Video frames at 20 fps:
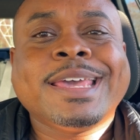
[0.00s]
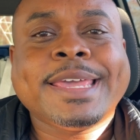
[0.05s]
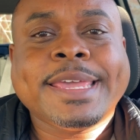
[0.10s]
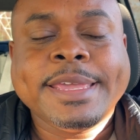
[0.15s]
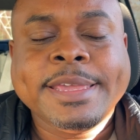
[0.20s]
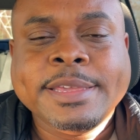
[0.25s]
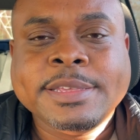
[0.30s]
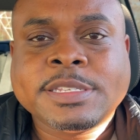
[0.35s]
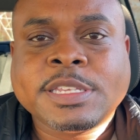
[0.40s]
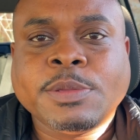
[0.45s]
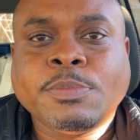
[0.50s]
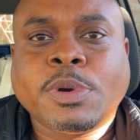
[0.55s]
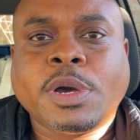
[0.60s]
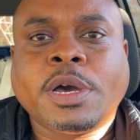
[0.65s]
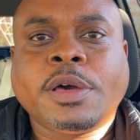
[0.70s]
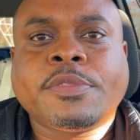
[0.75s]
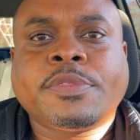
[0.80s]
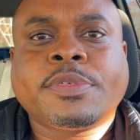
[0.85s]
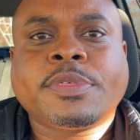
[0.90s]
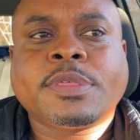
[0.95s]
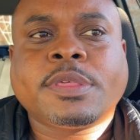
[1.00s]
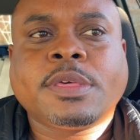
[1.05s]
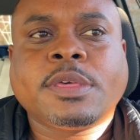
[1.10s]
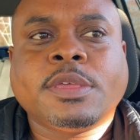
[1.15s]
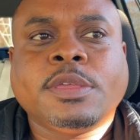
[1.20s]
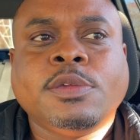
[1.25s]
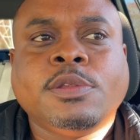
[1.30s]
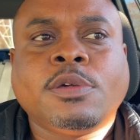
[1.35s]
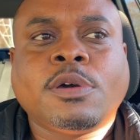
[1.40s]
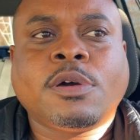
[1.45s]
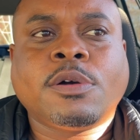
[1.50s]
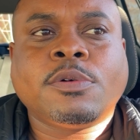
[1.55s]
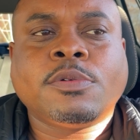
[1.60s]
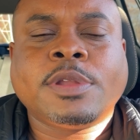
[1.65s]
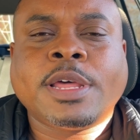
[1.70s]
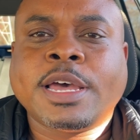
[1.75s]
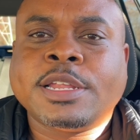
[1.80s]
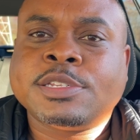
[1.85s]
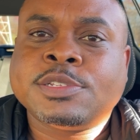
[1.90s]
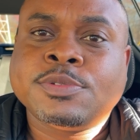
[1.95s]
easy month, you know,
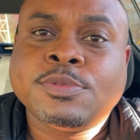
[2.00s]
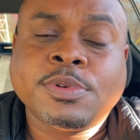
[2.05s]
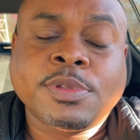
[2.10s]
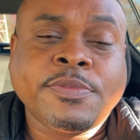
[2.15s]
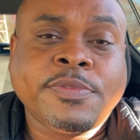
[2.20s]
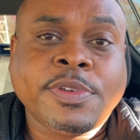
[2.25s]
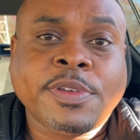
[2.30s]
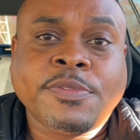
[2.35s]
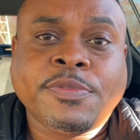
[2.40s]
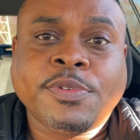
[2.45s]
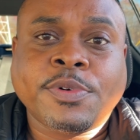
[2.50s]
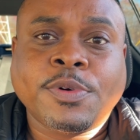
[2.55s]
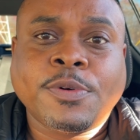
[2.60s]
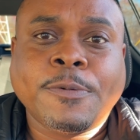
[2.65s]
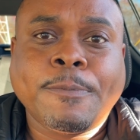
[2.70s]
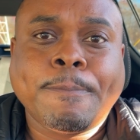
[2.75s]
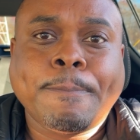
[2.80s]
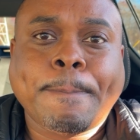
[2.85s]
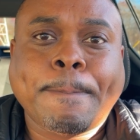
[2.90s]
not too uneventful.